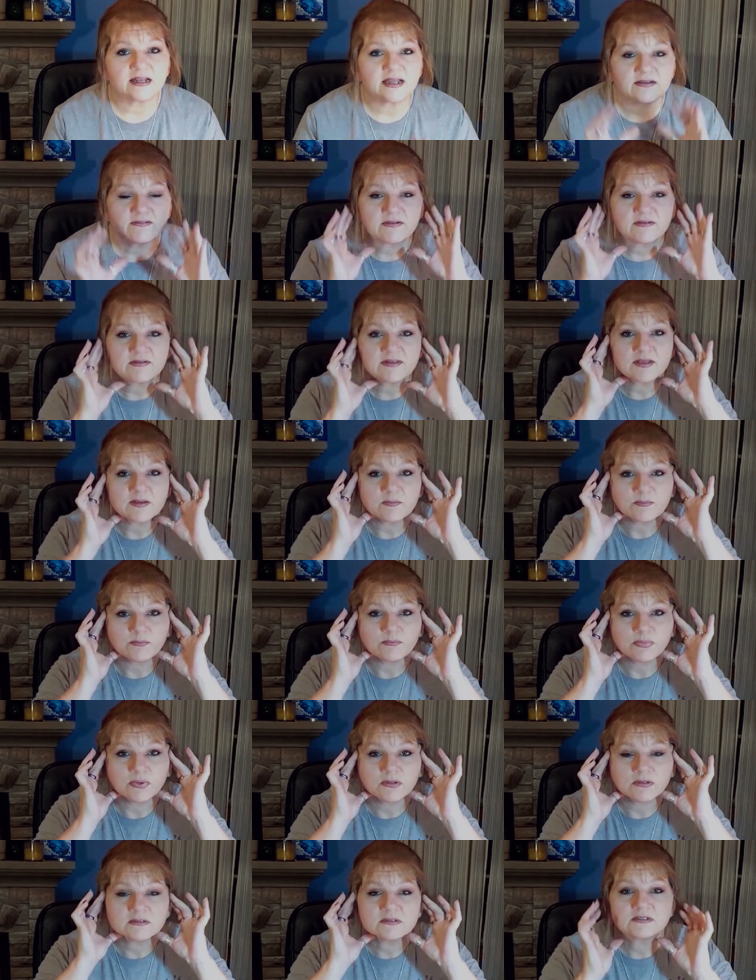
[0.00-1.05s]
tucked,
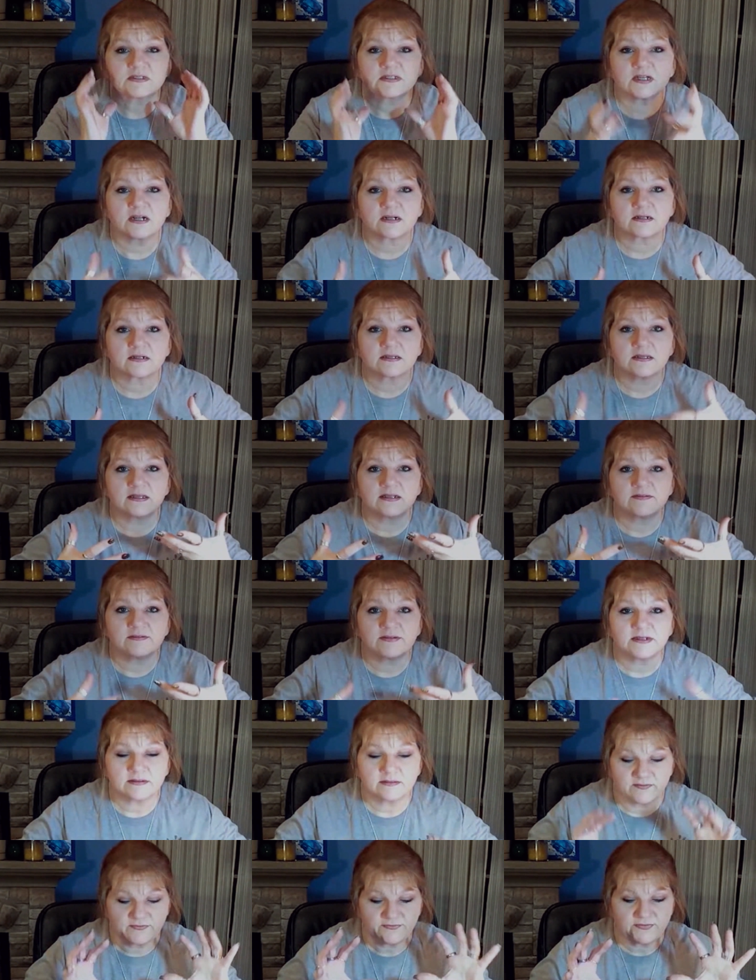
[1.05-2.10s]
lifted, filled,
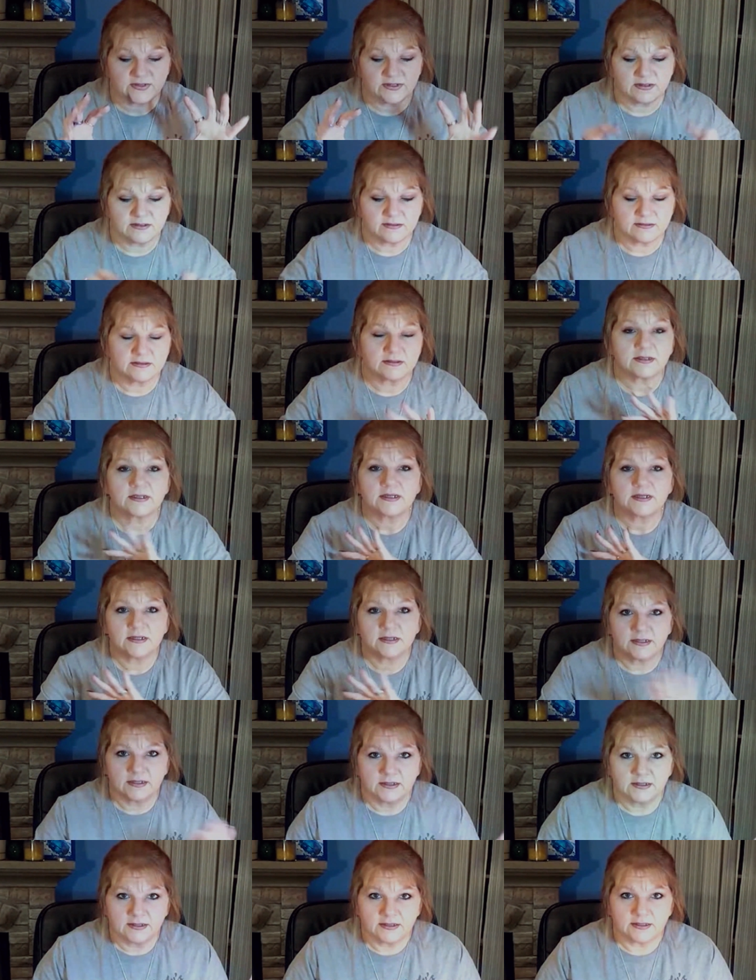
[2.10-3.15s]
you name it.
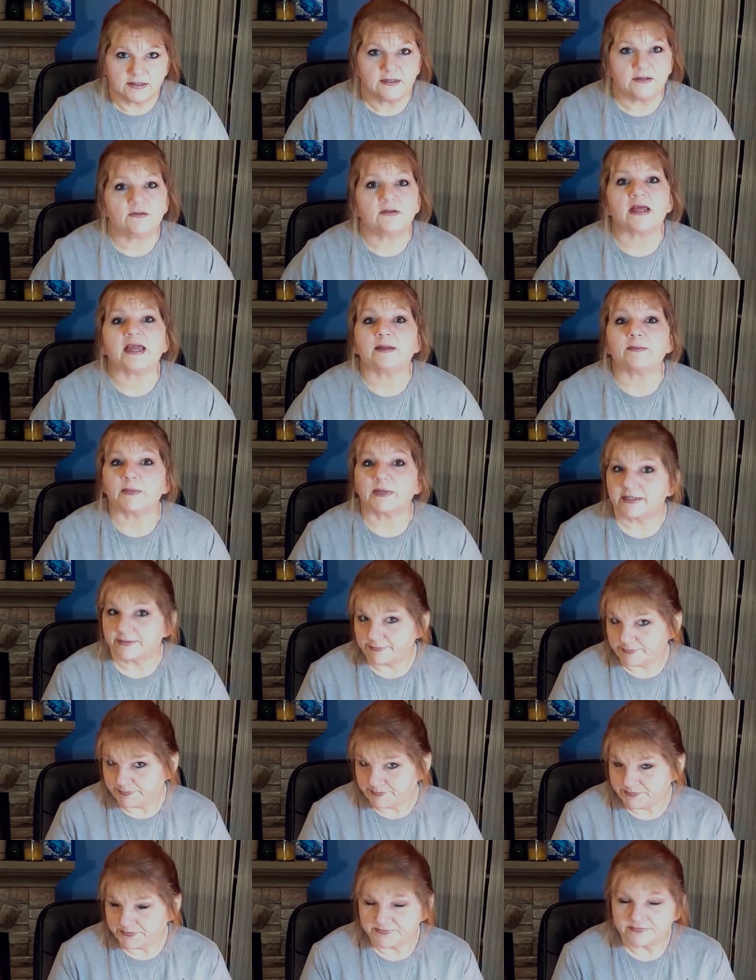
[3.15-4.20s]

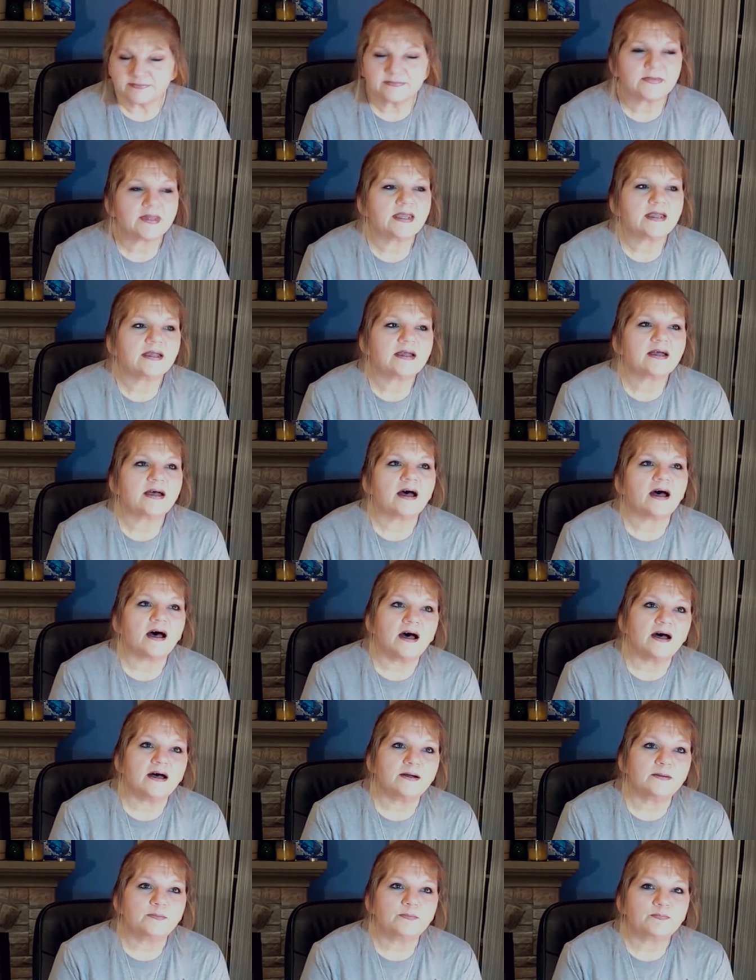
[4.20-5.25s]
But I can't afford
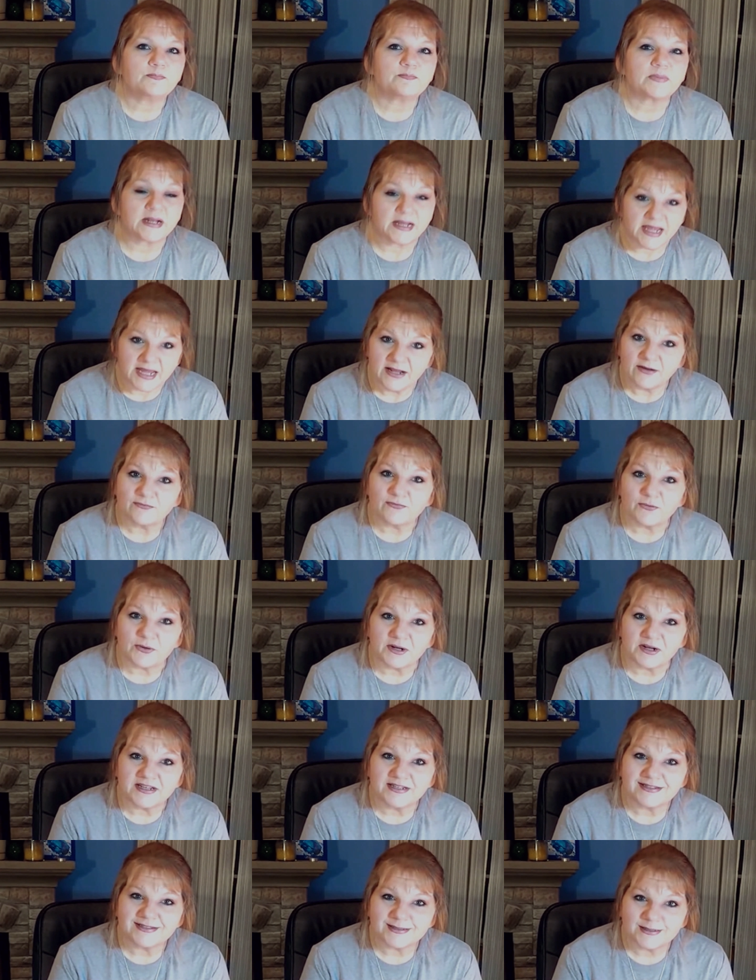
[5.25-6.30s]
it, so I
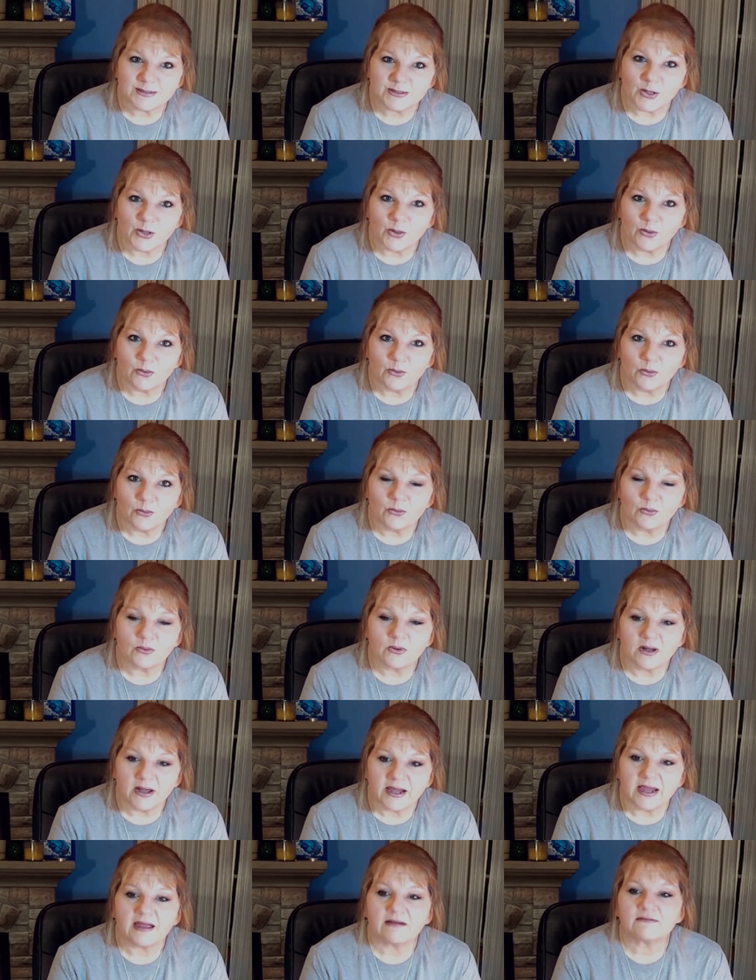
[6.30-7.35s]
have to be very
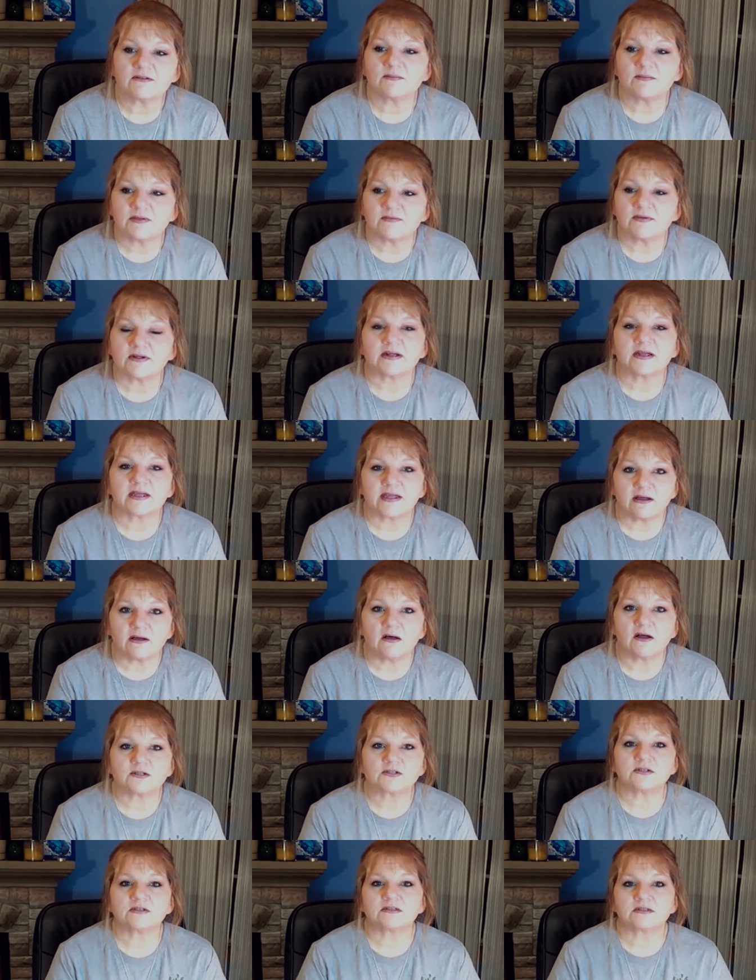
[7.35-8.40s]
cautious about how much
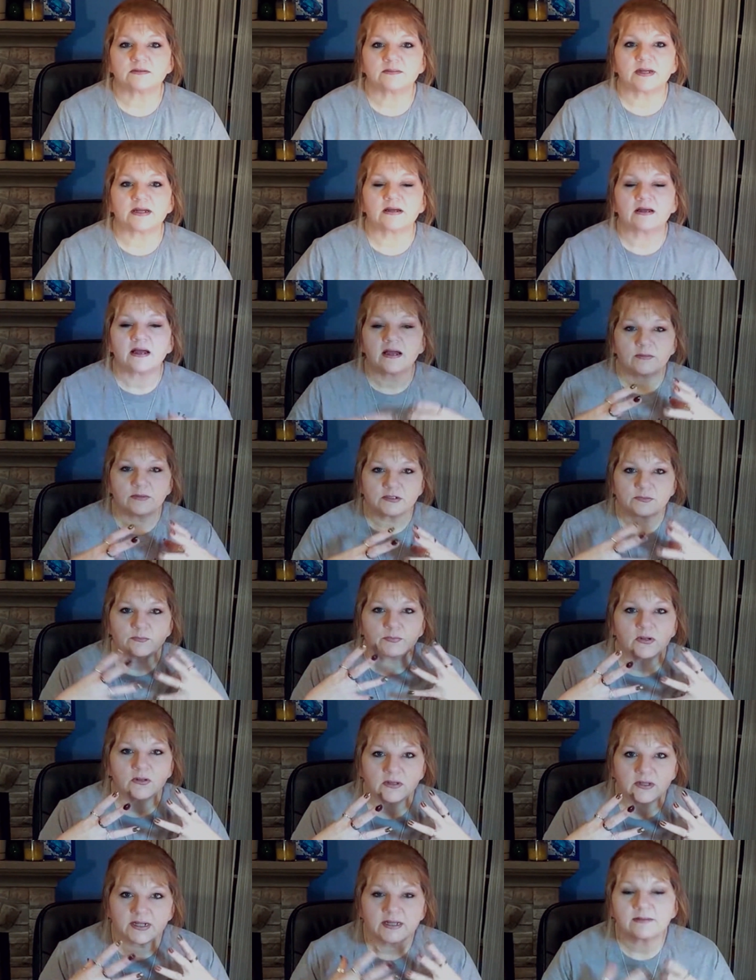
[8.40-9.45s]
pulling I'm doing and what
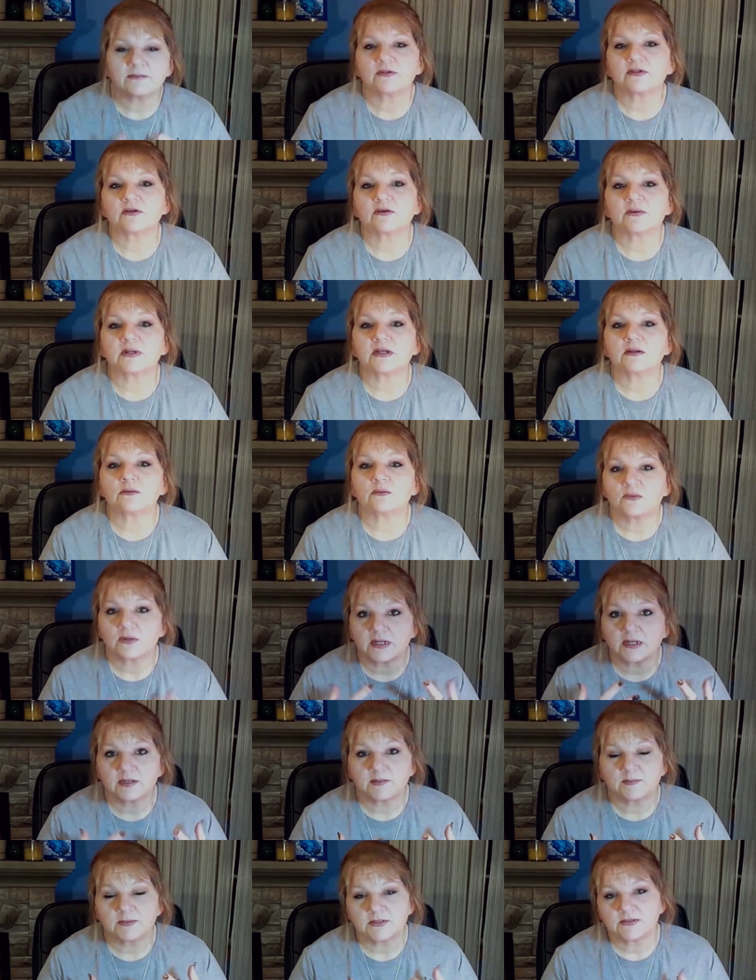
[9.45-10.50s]
I'm using on my skin.
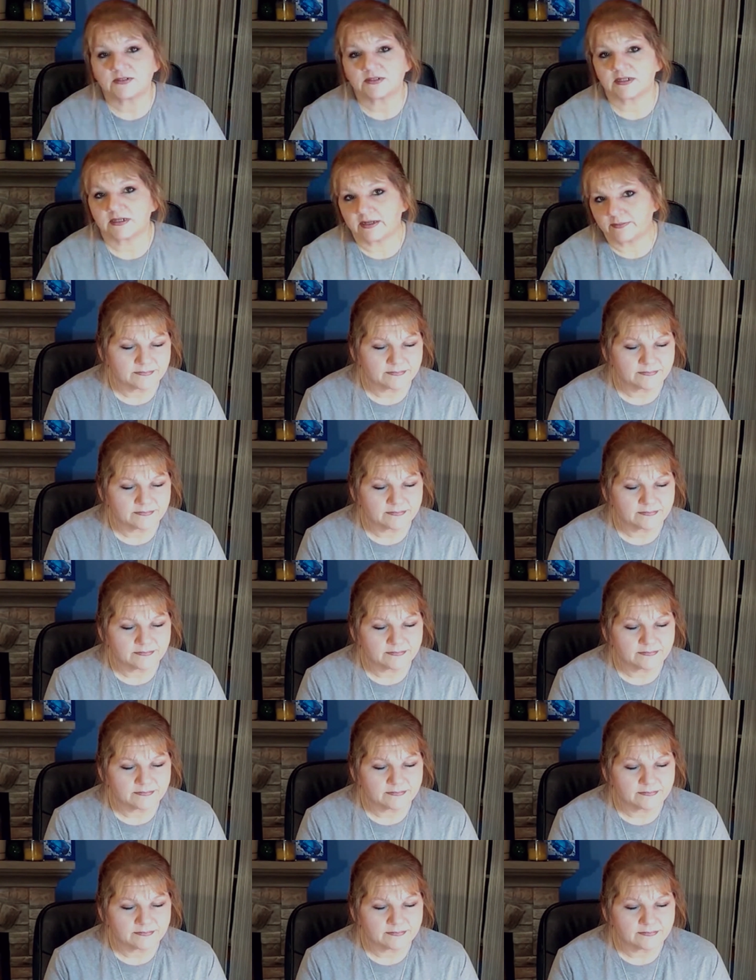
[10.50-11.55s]
I will
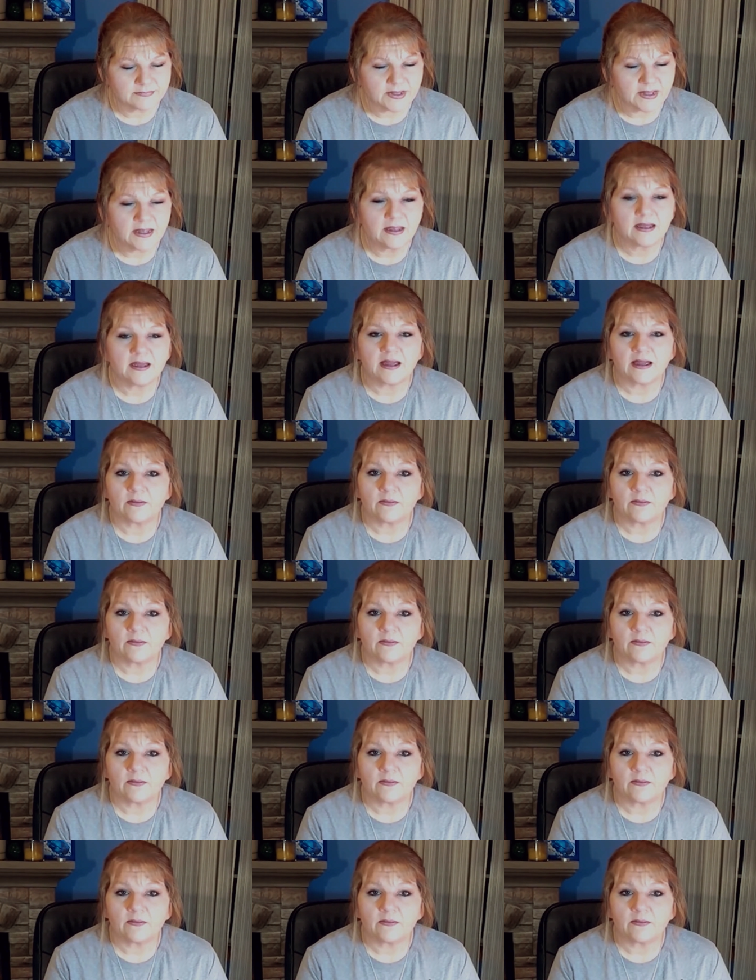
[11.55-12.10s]
say goodbye,